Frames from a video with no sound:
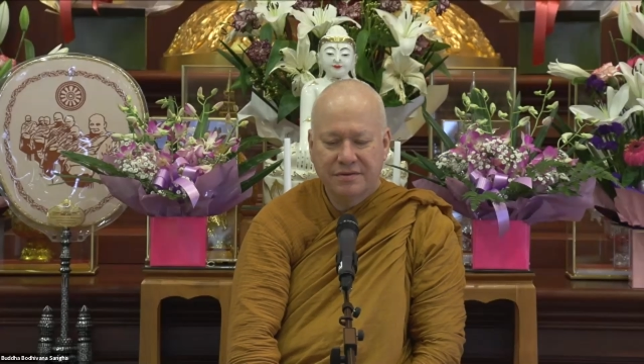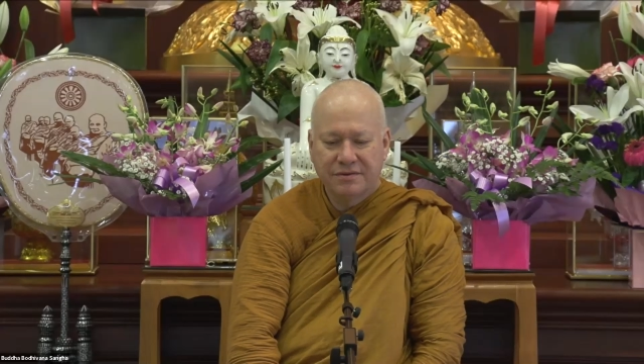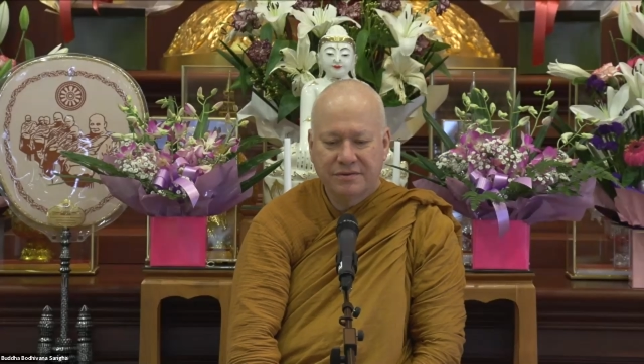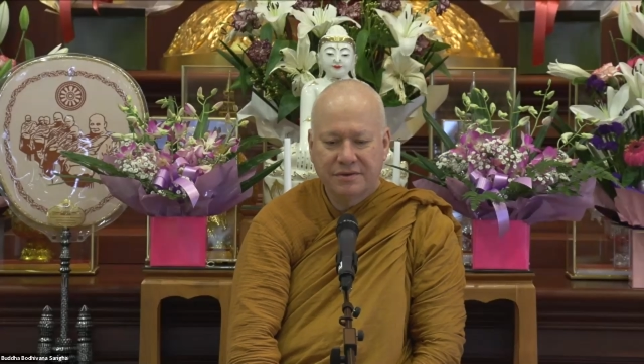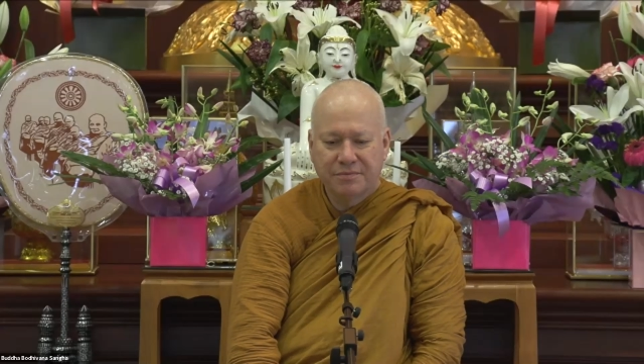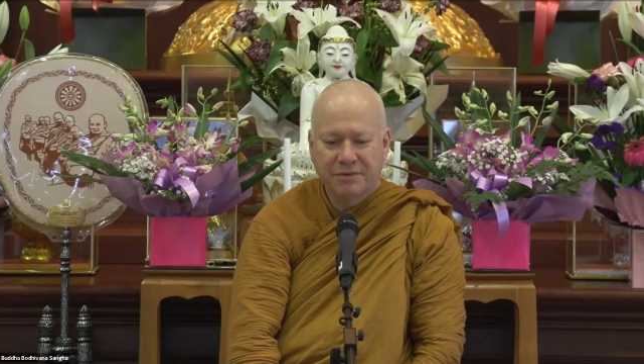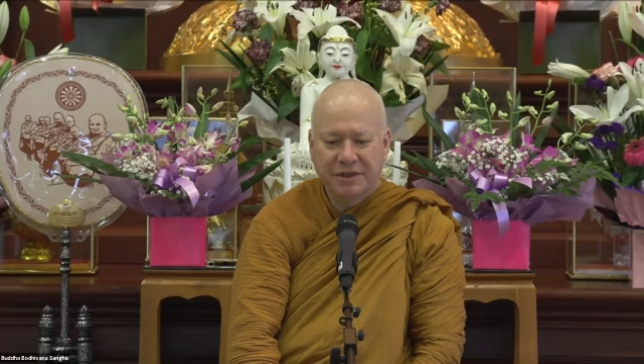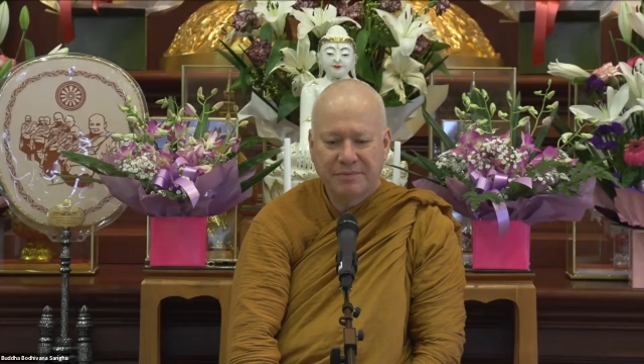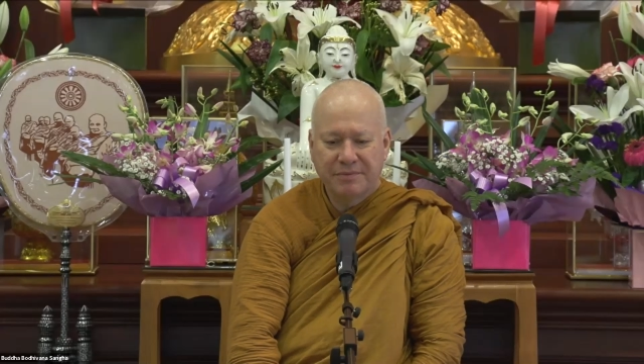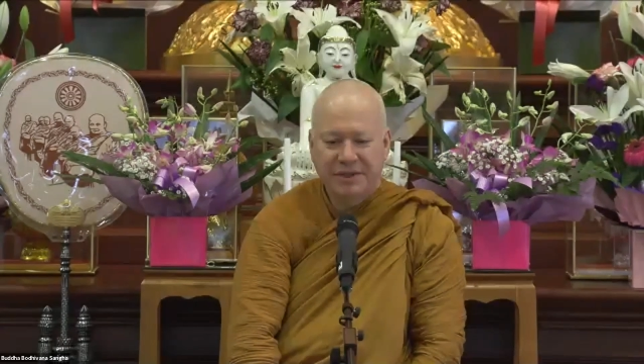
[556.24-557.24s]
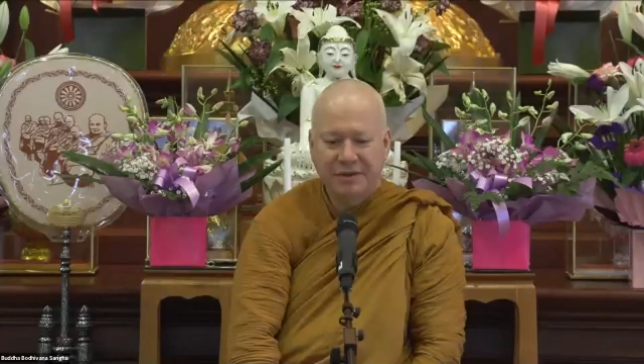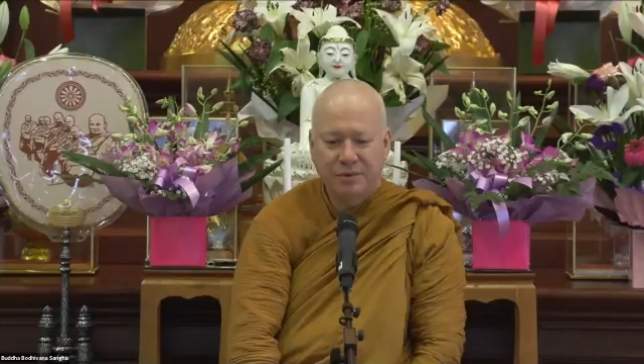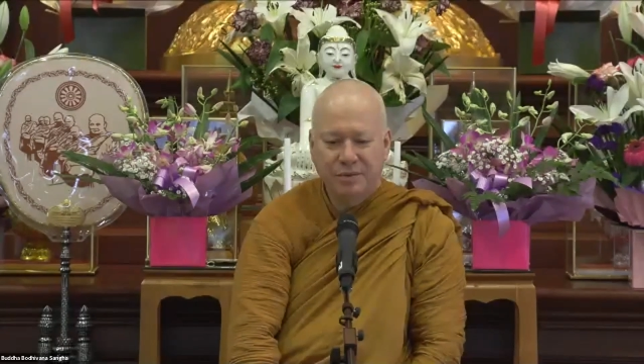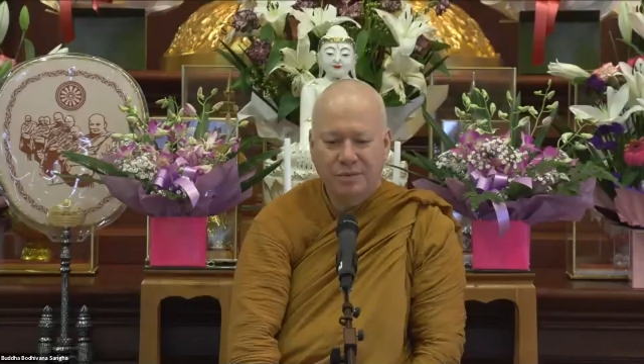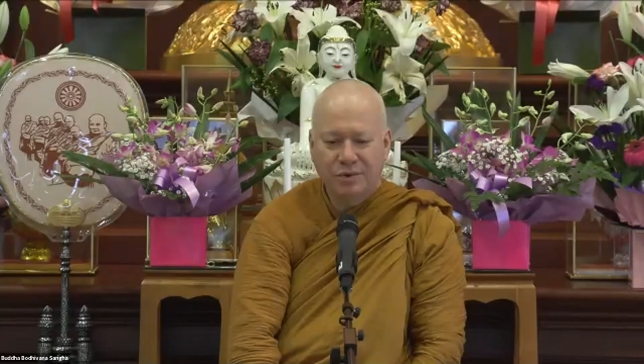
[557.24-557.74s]
which may be
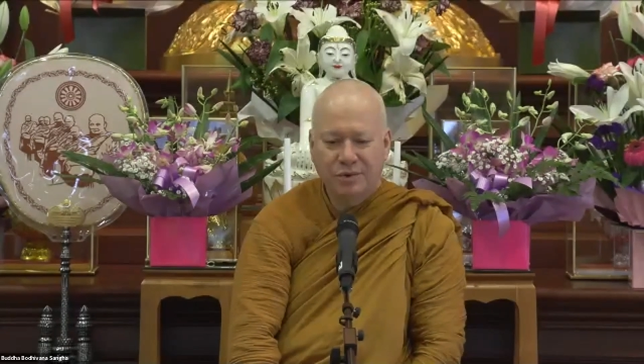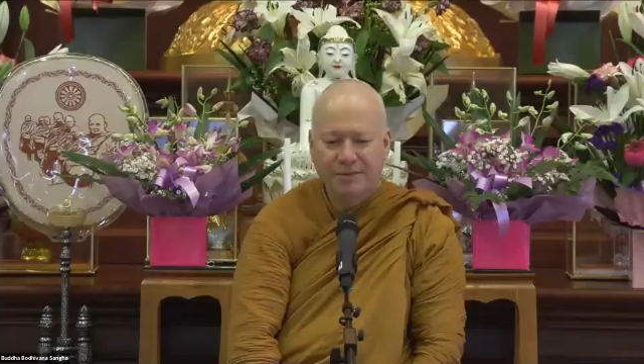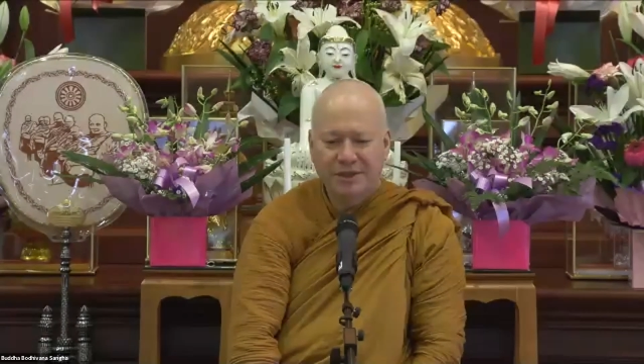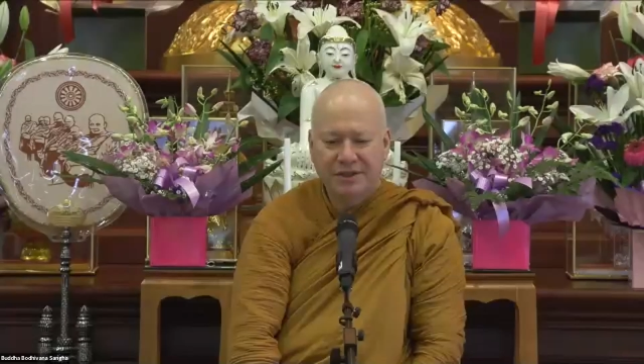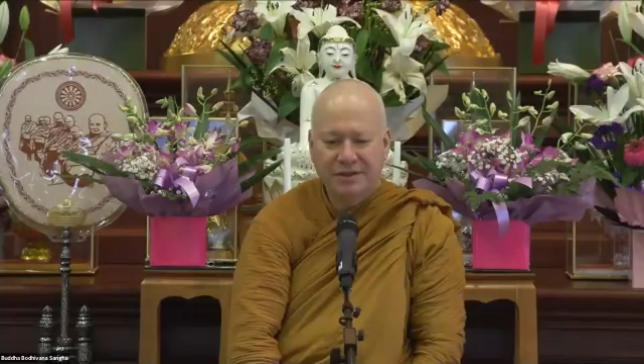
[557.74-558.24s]
warmer,